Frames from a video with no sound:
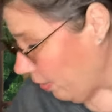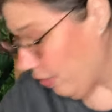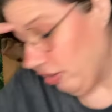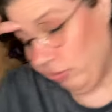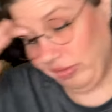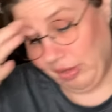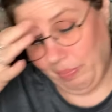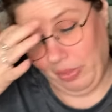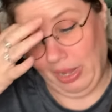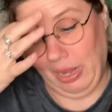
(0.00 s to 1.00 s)
this was
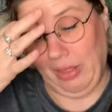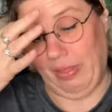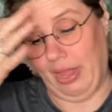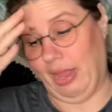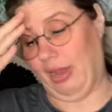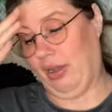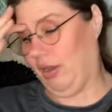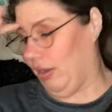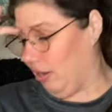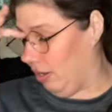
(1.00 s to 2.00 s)
something
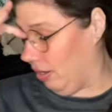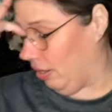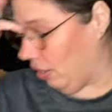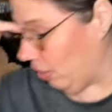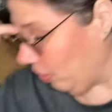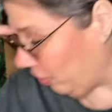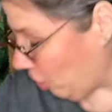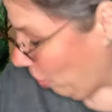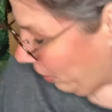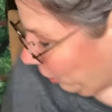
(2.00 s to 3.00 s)
that,
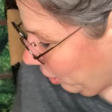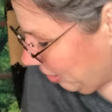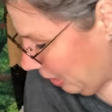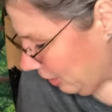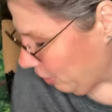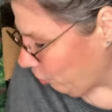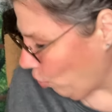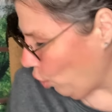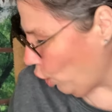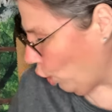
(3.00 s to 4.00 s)
so it looks like this
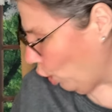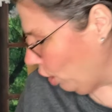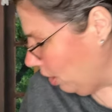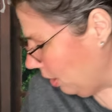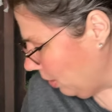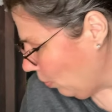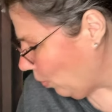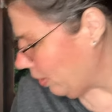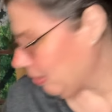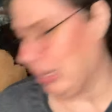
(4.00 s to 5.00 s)
order
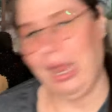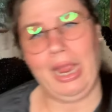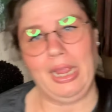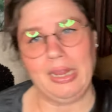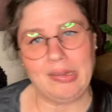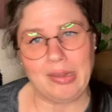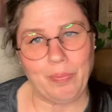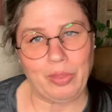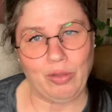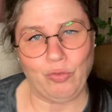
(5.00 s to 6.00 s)
was a get
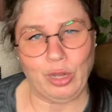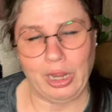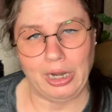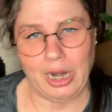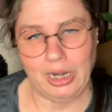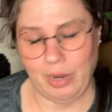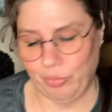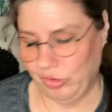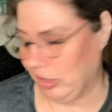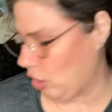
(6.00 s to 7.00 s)
something for like
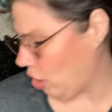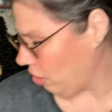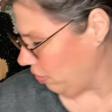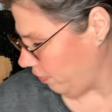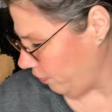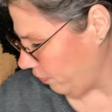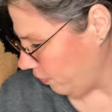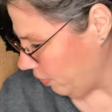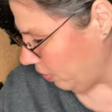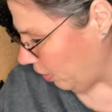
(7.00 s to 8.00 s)
99% off.
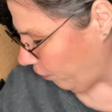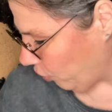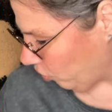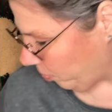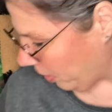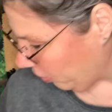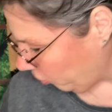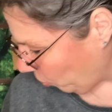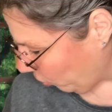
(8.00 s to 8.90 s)
If you spend so